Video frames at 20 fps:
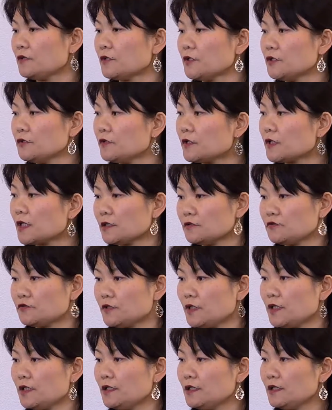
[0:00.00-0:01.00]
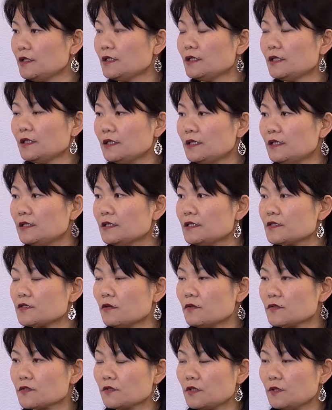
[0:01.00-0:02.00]
or your country, it is
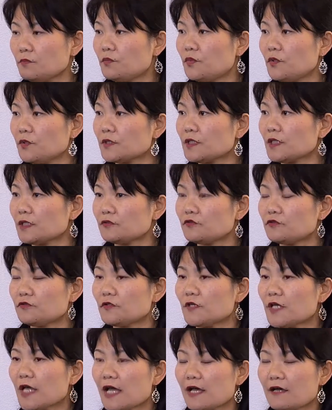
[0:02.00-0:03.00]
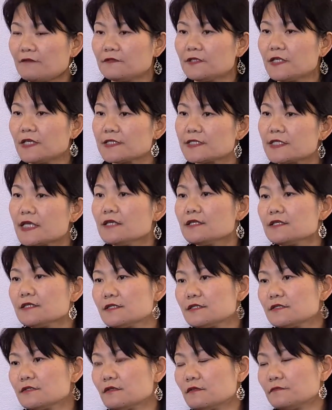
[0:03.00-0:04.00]
also important to have the
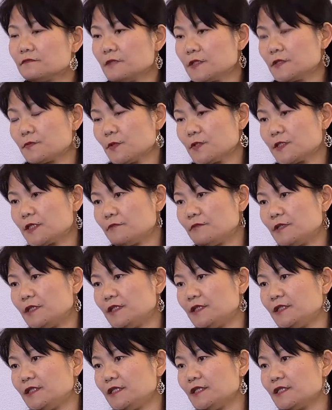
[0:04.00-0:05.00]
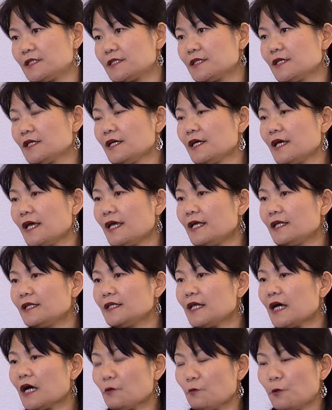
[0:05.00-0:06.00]
sense of responsibilities and
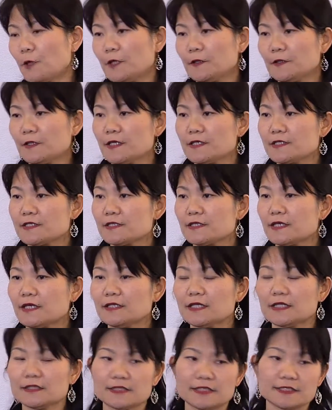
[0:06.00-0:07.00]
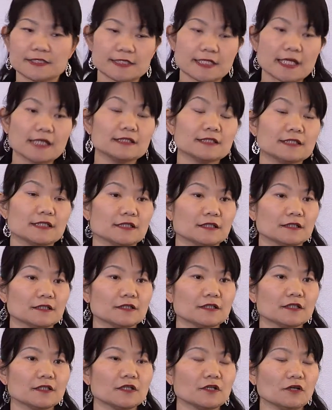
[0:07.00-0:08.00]
the awareness and understanding
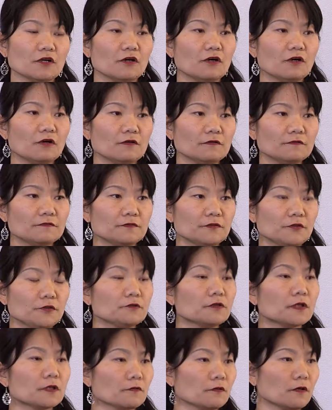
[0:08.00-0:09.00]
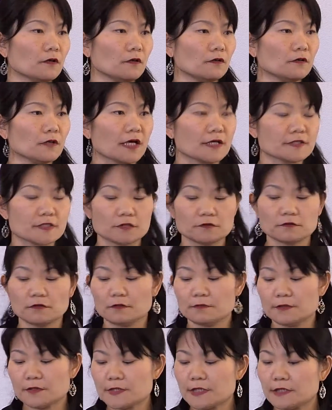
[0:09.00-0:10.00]
of your role as a
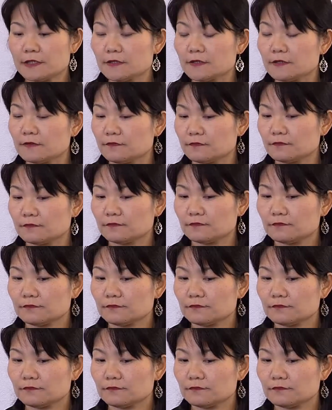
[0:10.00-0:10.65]
global citizen.